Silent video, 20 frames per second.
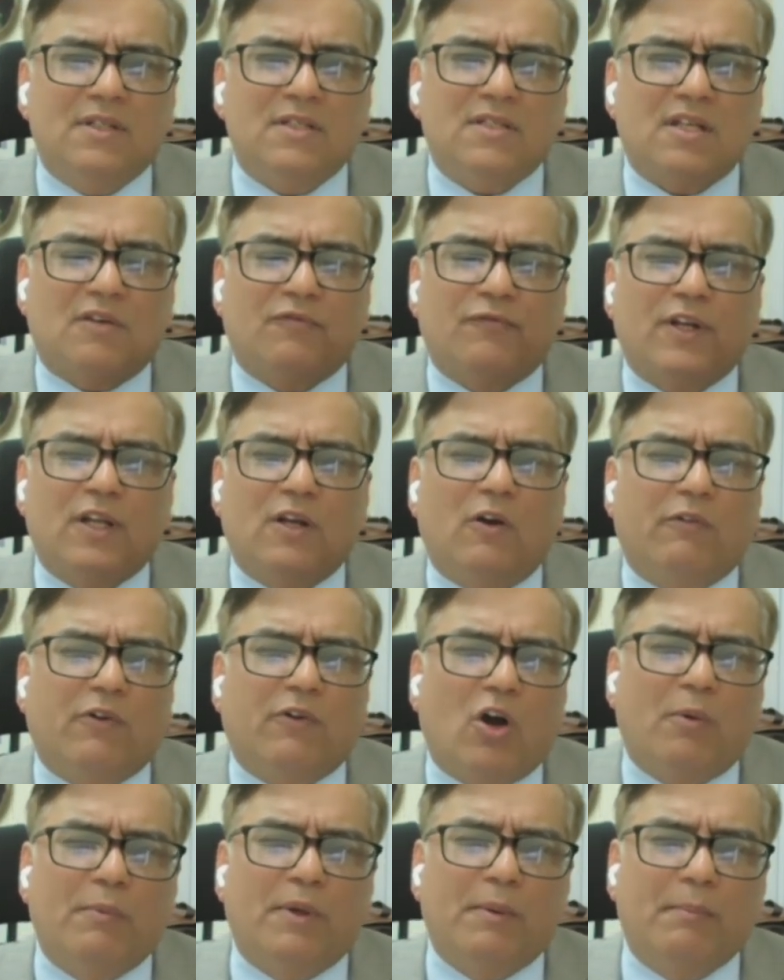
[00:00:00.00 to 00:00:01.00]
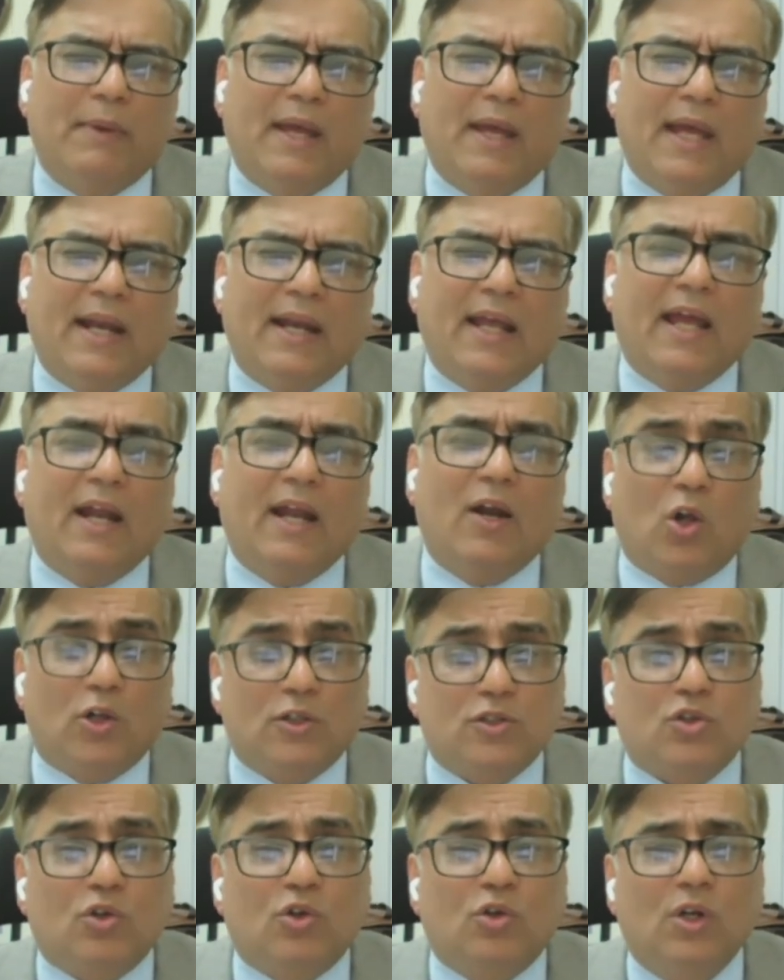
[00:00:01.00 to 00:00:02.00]
the suffering of common man, and
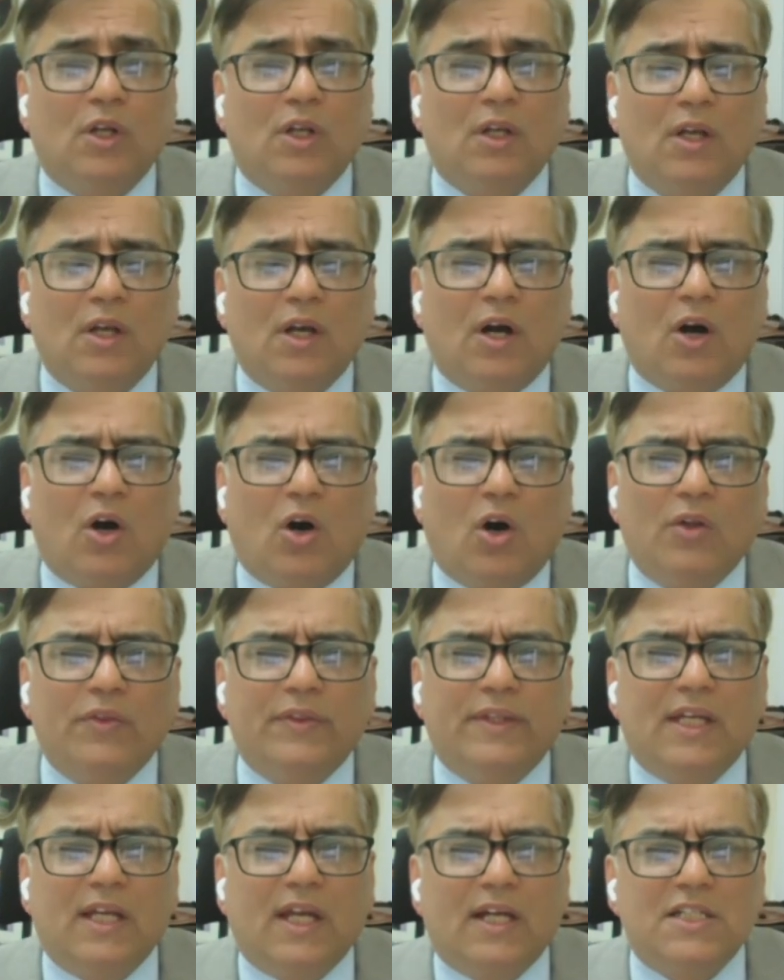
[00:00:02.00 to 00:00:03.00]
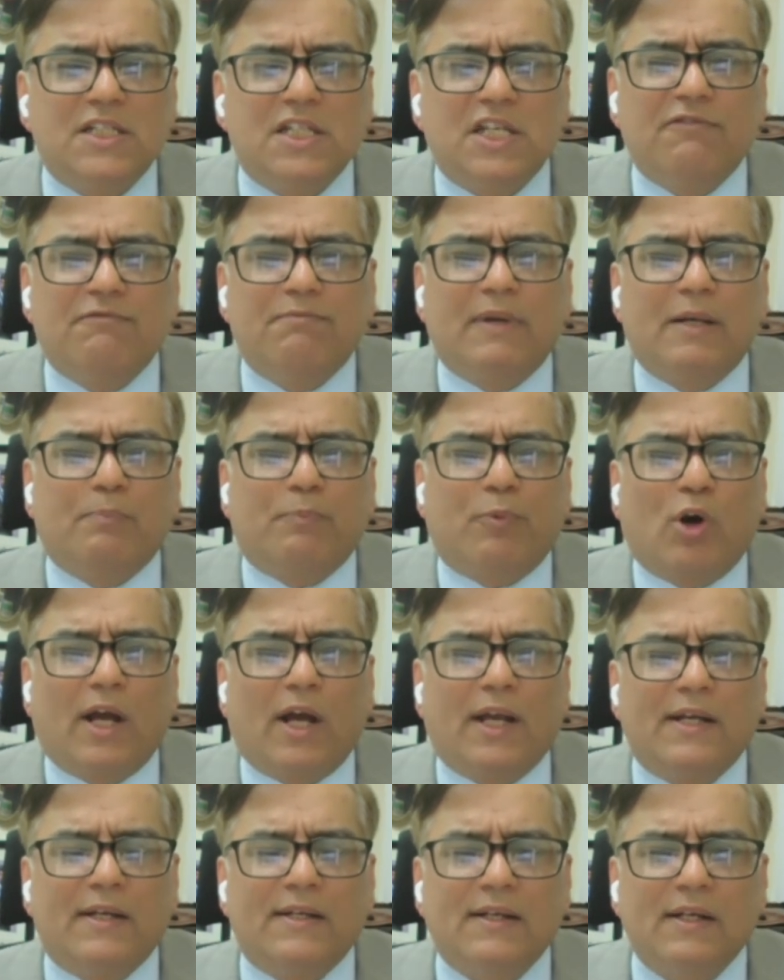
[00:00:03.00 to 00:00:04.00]
also on the achievement
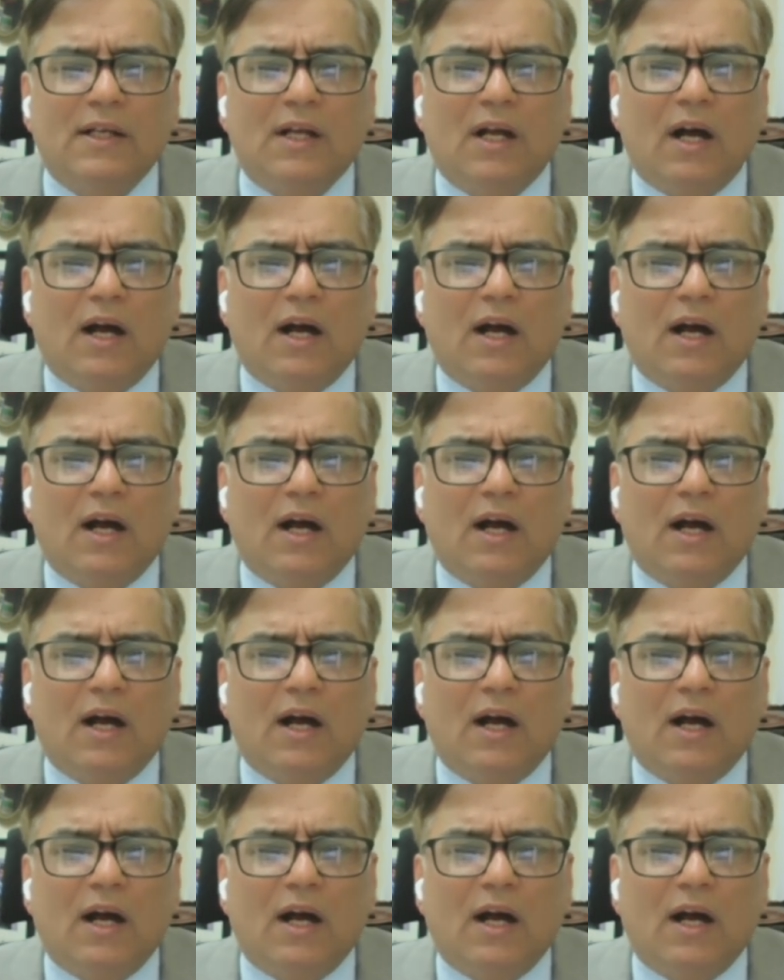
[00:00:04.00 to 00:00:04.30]
point,